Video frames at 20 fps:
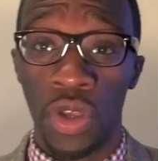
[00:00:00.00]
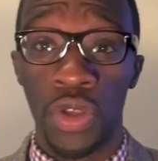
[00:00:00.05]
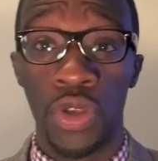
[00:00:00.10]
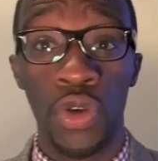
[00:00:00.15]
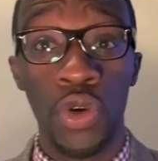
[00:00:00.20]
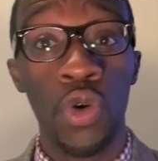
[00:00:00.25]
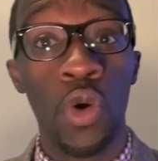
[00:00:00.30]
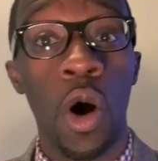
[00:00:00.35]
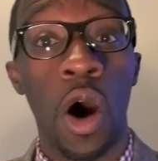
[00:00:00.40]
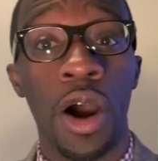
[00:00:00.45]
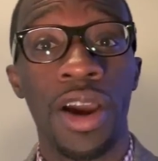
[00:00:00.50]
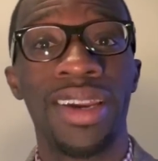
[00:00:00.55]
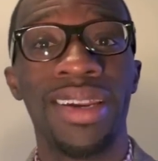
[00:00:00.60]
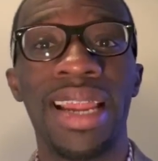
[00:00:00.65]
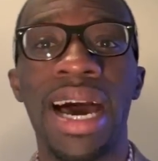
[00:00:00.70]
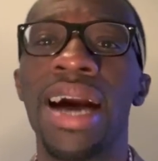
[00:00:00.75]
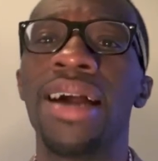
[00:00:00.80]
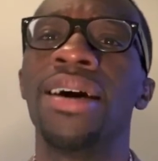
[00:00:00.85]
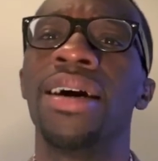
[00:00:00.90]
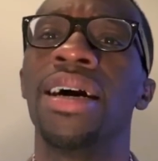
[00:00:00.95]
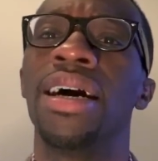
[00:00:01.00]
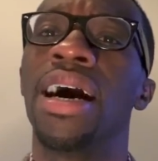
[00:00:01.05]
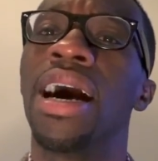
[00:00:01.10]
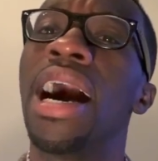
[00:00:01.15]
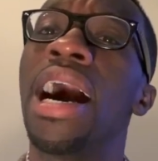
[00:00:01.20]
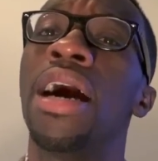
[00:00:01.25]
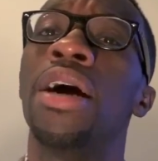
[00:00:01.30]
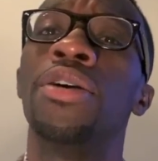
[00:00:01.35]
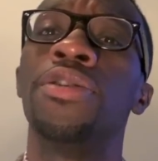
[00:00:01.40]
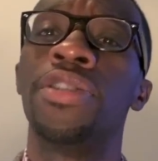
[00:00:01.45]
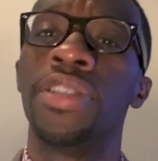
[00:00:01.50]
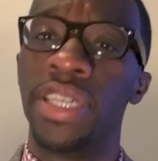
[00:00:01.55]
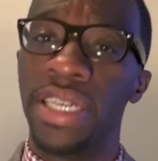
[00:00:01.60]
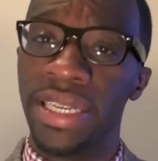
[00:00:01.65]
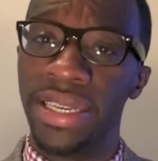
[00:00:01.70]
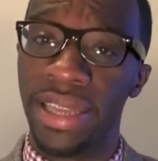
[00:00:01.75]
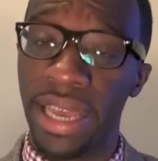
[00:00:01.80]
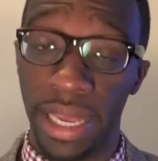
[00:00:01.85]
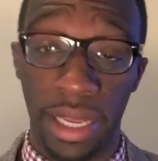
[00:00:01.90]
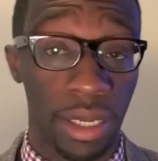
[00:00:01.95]
You are not allowed
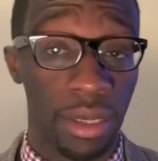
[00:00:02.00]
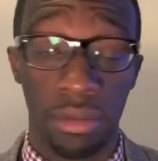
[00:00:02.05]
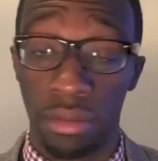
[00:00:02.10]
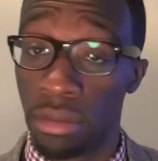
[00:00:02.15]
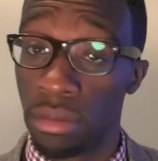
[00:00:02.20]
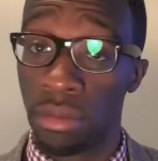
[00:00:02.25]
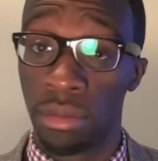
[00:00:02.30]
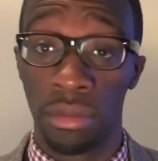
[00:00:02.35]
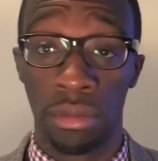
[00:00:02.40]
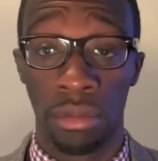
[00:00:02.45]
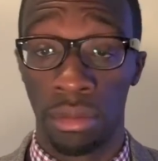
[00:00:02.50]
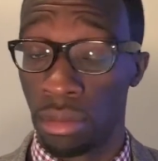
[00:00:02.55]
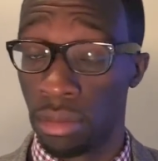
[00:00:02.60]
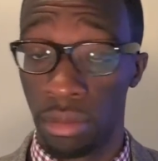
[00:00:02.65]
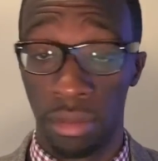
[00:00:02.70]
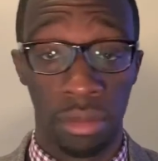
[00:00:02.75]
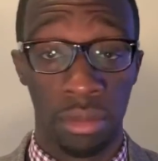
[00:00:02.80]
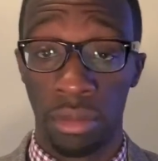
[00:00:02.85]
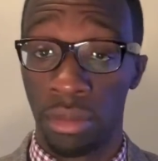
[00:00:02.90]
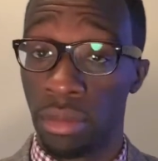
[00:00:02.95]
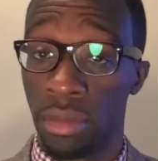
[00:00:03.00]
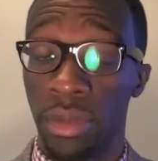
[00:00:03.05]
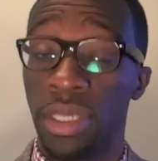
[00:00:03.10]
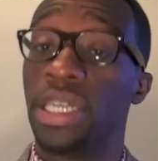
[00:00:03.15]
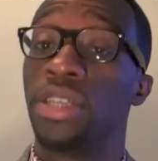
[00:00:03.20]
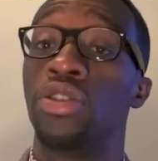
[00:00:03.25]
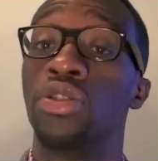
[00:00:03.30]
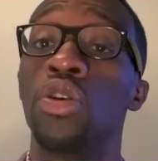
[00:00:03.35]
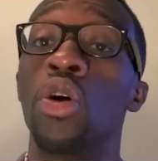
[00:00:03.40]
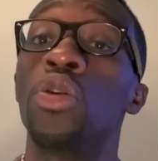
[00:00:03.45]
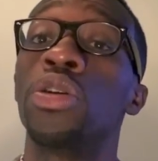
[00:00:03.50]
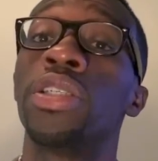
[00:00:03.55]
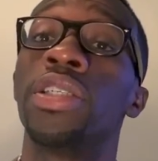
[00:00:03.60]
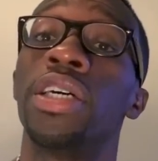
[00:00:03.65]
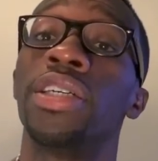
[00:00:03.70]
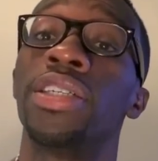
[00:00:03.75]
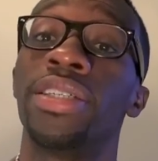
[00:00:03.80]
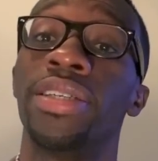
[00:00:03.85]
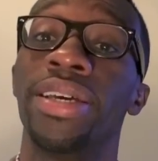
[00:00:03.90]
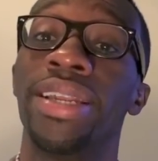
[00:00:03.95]
to date. There's no
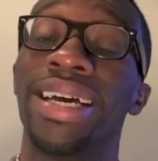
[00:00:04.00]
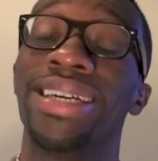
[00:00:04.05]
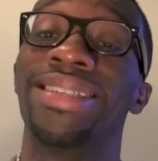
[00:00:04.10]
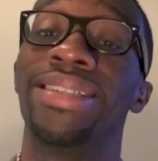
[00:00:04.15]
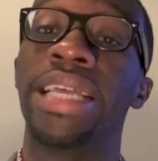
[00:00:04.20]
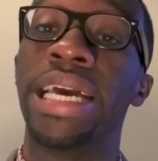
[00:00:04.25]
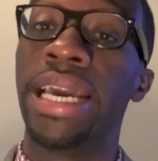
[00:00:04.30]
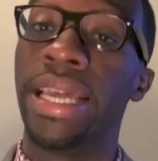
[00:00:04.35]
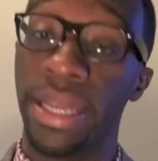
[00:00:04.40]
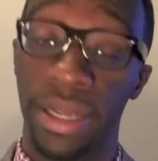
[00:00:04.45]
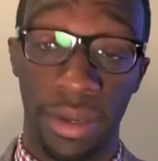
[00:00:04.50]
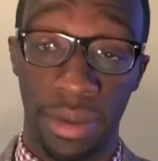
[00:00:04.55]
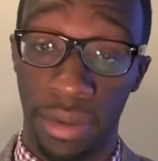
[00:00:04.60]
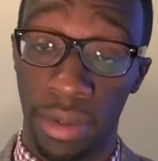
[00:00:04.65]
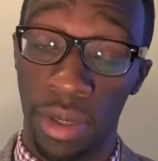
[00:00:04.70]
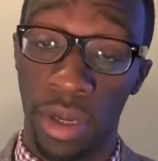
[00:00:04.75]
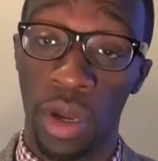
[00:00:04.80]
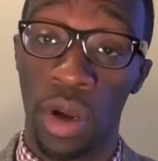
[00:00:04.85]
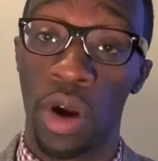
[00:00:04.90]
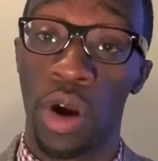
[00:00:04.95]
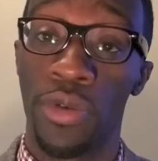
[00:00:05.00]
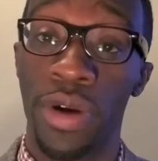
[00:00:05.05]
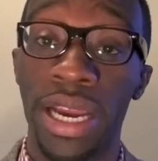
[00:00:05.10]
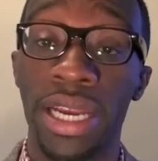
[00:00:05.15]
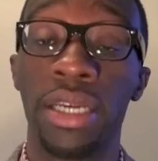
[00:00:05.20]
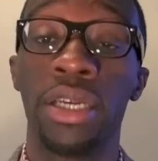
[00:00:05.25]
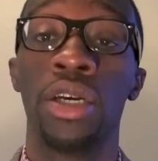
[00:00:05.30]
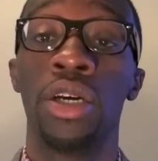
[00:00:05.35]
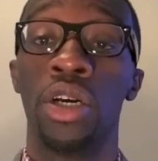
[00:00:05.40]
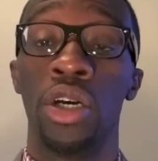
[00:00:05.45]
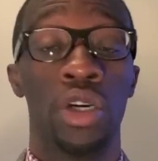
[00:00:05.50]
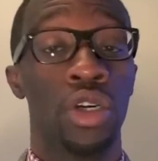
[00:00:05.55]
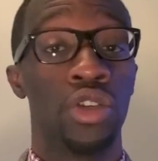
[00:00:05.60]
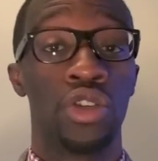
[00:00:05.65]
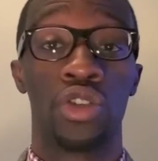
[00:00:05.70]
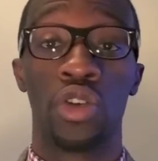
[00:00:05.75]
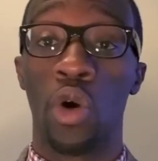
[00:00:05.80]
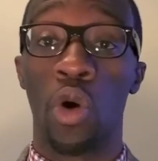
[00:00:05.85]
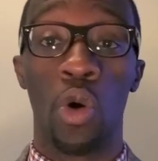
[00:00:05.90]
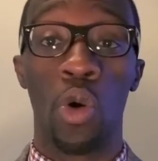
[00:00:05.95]
such thing as dating, all right?
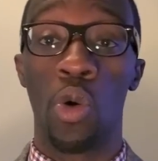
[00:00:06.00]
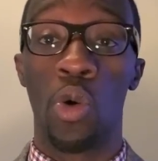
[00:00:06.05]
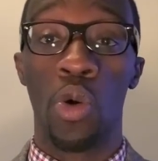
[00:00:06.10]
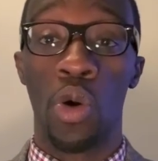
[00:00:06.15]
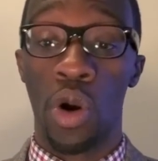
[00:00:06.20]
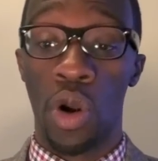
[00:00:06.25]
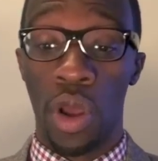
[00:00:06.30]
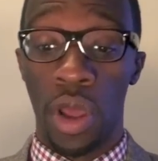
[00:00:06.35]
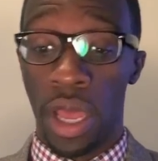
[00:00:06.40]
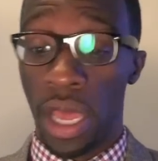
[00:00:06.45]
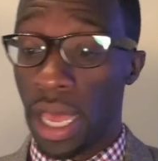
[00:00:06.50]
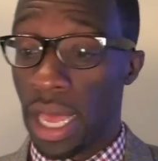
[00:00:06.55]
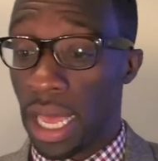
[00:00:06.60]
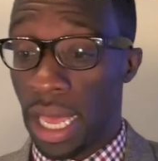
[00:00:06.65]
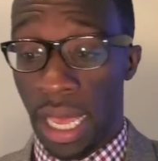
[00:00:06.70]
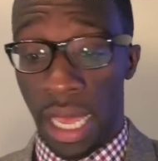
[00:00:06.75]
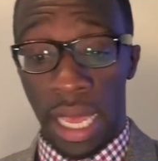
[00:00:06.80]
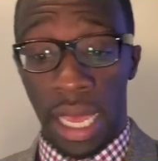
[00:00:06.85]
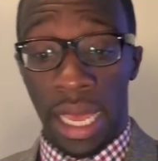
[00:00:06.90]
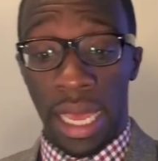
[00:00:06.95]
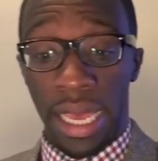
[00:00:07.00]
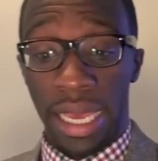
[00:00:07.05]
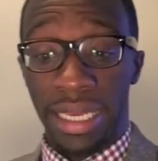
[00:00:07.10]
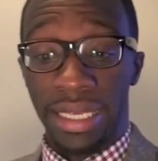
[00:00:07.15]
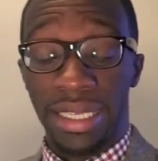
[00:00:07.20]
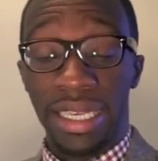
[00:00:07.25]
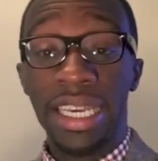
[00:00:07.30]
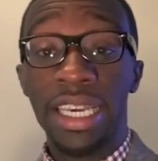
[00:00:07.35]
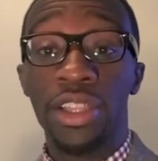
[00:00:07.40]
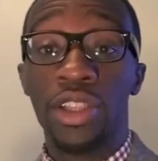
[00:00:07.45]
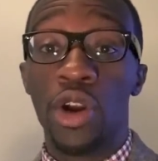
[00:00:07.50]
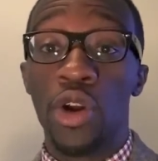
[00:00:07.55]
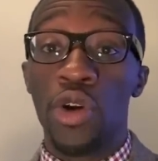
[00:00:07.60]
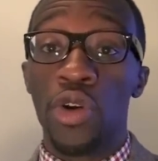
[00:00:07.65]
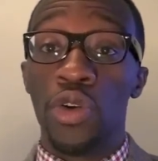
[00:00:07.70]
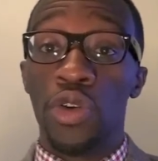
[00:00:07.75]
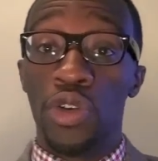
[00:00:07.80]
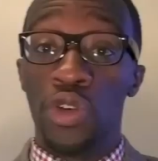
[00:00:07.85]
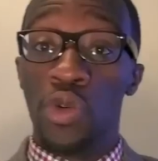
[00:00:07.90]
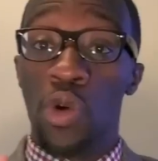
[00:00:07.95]
So it's
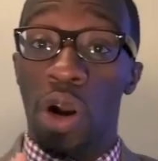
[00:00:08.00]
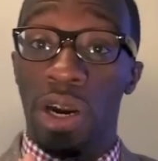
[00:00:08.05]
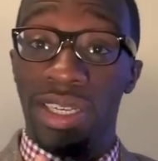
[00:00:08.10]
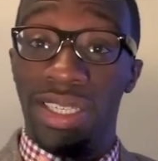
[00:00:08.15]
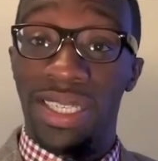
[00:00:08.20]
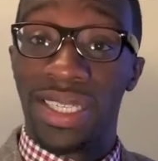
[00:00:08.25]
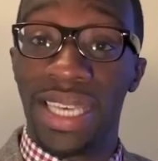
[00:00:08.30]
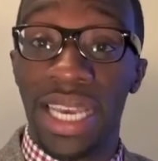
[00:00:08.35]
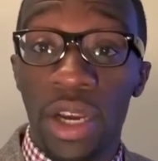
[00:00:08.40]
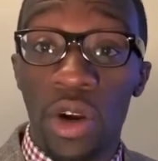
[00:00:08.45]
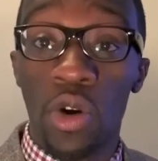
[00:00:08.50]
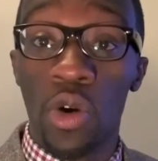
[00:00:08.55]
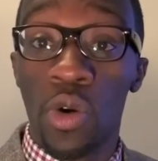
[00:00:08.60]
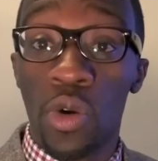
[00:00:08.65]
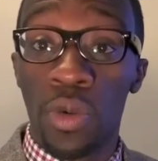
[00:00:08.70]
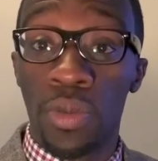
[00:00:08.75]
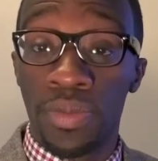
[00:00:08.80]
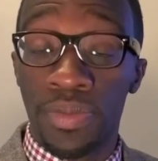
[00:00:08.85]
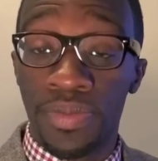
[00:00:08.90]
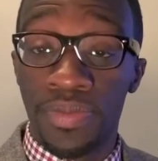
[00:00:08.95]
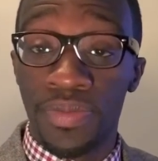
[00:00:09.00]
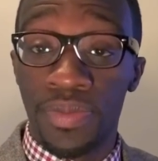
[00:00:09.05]
either you are single